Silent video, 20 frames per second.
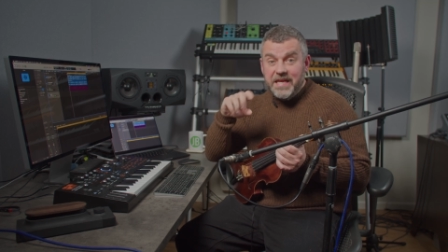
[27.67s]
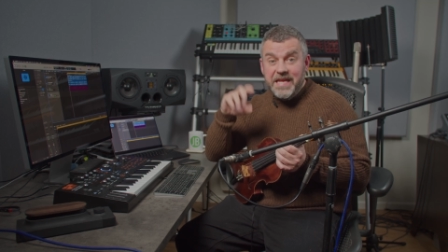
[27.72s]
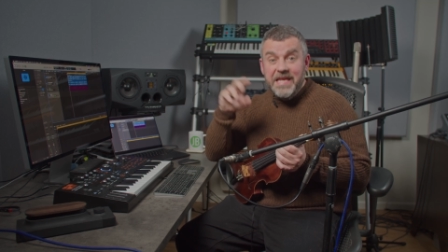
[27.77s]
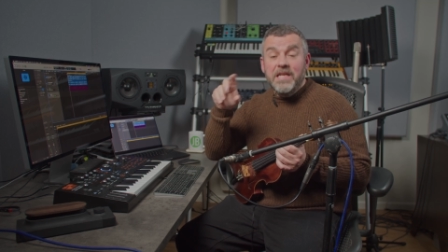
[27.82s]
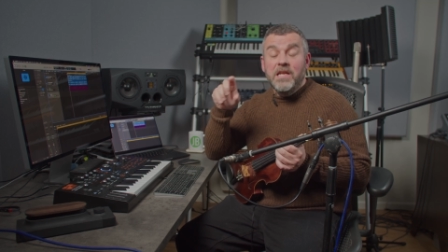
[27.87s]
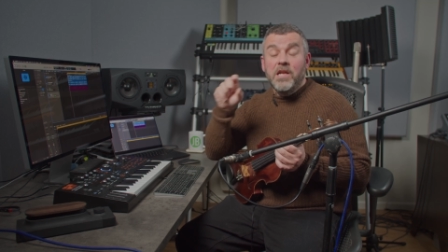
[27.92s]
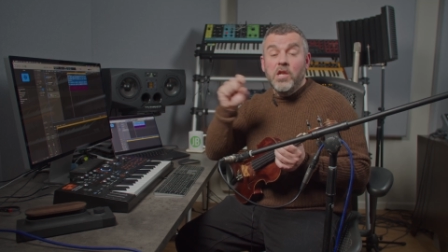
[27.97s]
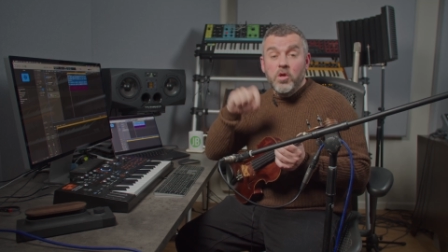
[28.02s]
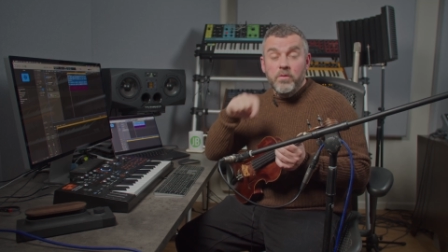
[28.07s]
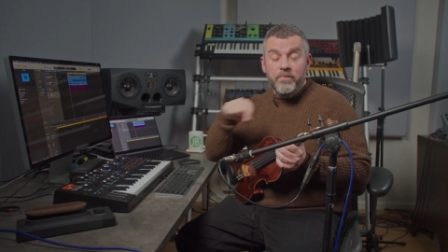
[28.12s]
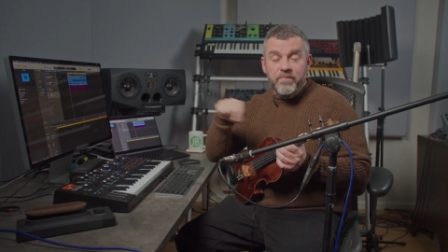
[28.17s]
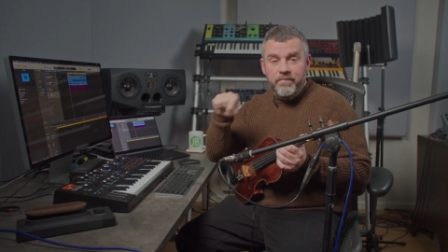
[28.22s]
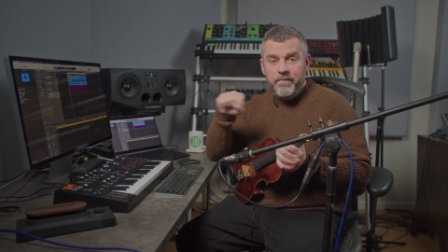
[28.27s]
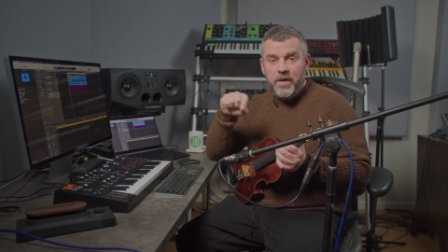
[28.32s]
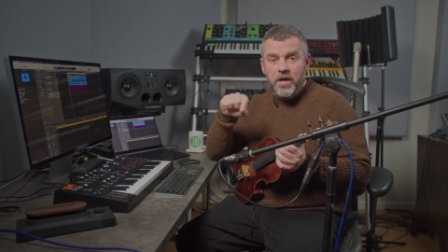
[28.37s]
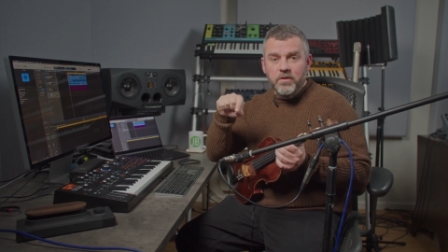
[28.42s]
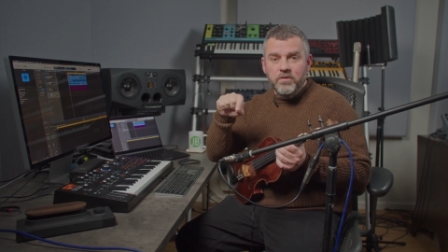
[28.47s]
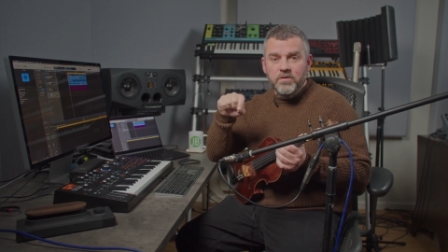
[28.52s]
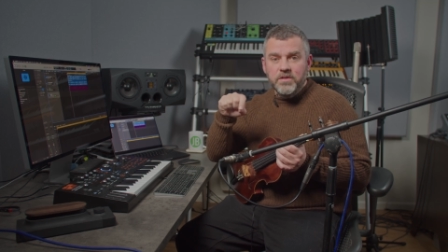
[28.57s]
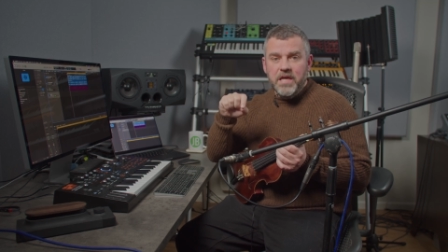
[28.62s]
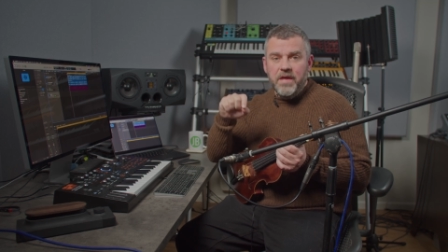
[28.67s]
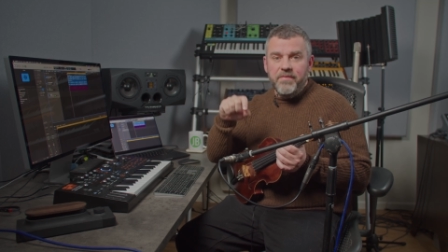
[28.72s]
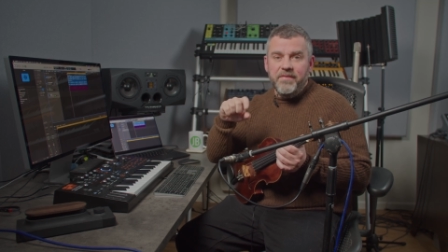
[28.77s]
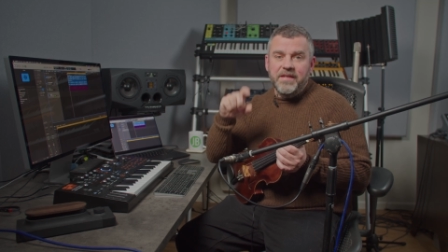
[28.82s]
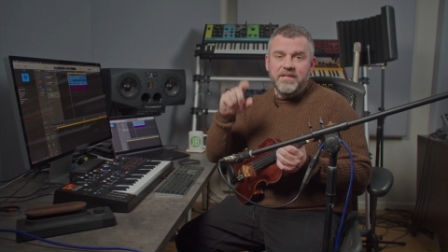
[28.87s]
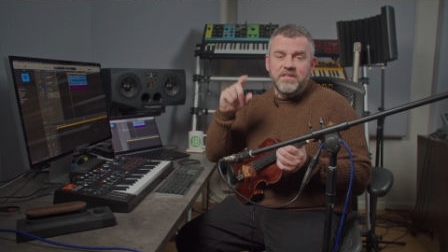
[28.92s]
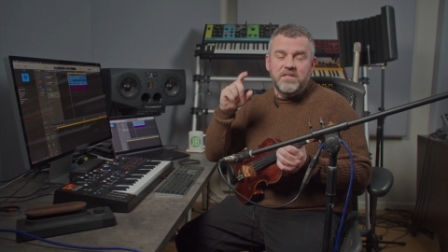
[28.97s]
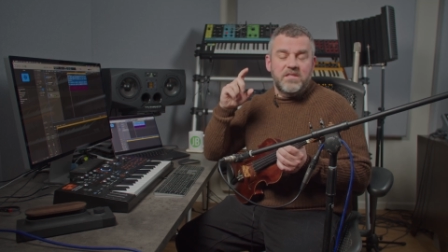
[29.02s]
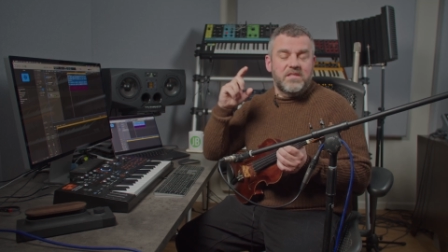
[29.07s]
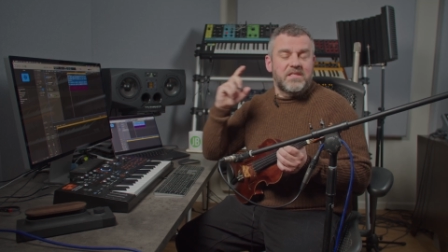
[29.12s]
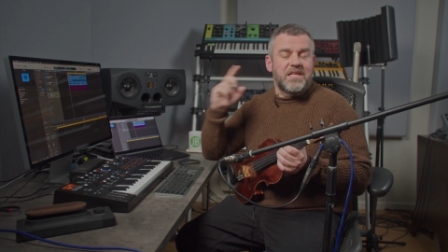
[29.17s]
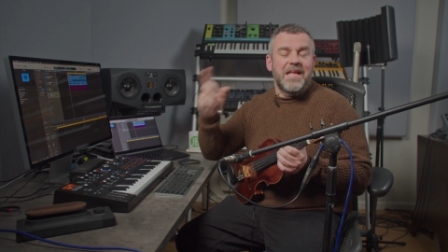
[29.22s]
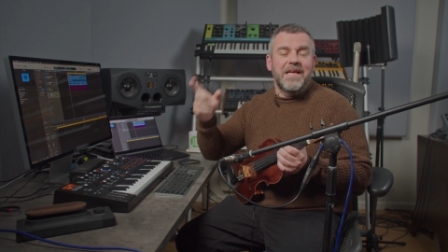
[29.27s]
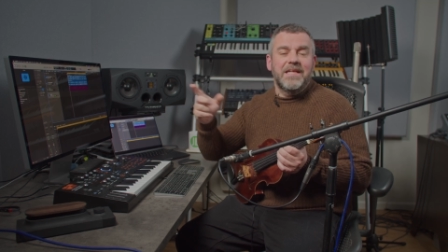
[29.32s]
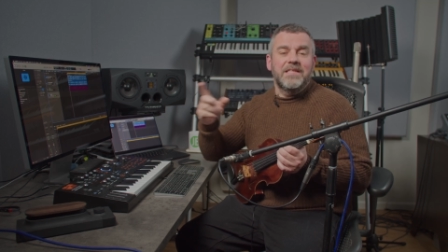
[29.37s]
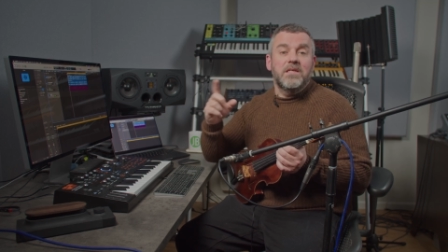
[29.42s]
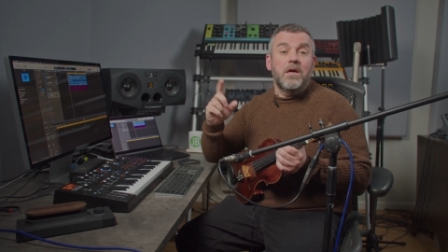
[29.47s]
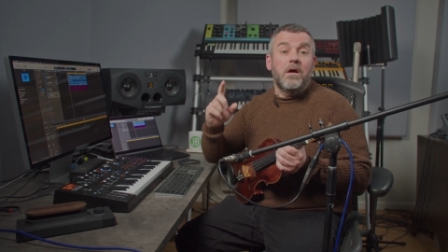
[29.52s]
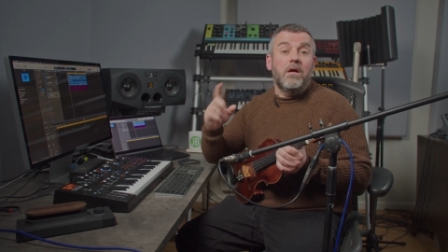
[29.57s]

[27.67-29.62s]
in loop mode and then select